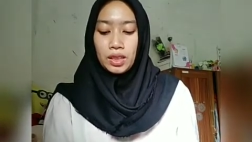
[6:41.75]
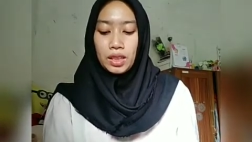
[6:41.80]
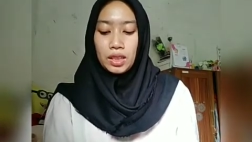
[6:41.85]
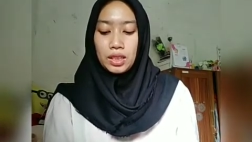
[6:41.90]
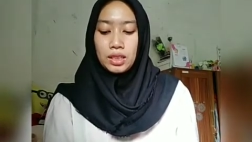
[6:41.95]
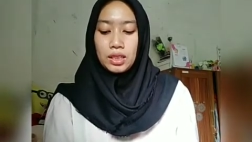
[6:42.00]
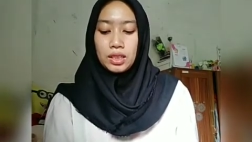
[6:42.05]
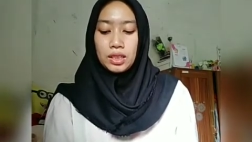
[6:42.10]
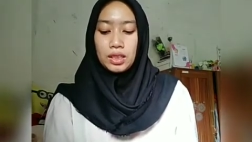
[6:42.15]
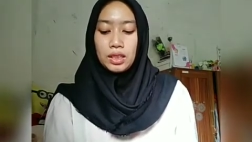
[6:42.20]

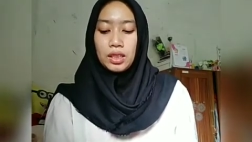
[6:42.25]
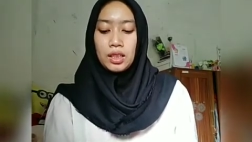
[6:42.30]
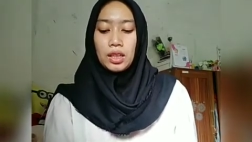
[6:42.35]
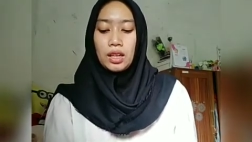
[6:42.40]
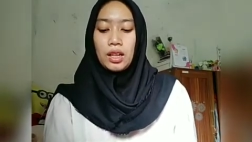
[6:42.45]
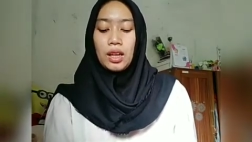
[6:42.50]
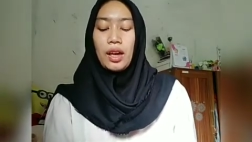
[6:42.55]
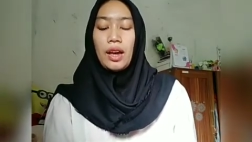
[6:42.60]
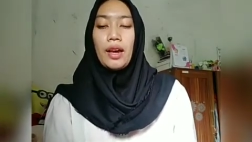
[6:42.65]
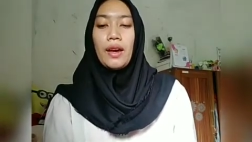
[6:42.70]
I
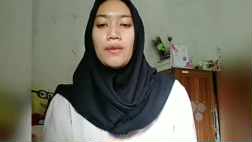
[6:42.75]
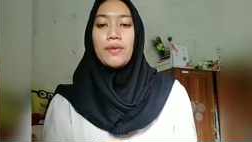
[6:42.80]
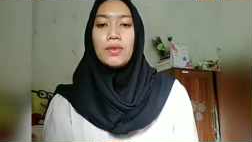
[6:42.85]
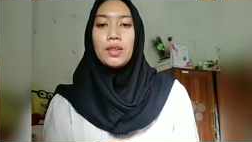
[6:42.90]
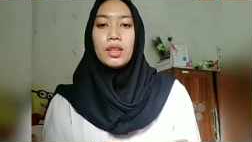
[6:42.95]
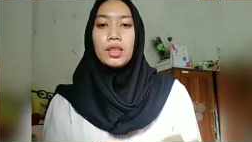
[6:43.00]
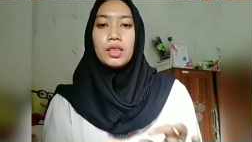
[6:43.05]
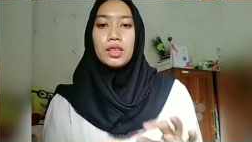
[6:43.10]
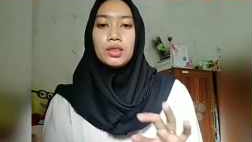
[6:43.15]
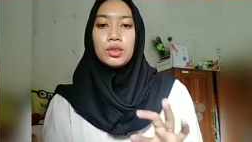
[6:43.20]
have
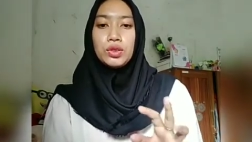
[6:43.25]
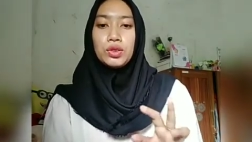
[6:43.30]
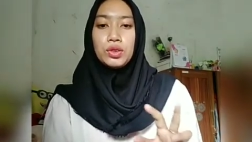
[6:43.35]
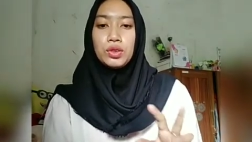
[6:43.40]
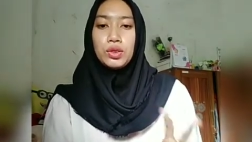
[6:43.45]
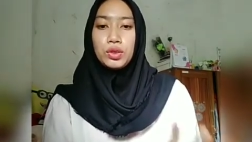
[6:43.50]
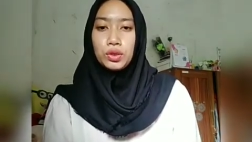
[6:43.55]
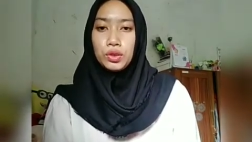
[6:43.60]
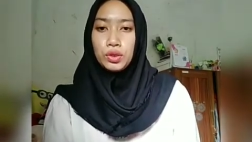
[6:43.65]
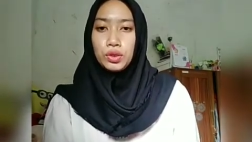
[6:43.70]

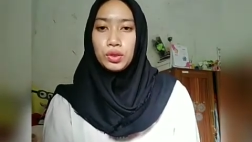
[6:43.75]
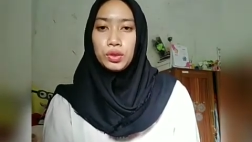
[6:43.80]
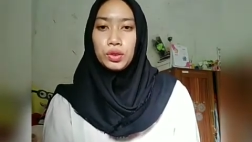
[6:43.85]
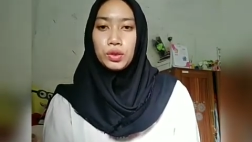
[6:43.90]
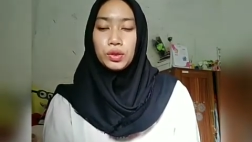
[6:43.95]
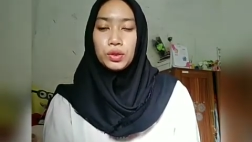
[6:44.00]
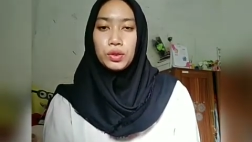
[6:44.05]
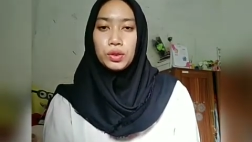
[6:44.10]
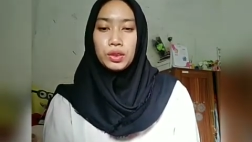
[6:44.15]
two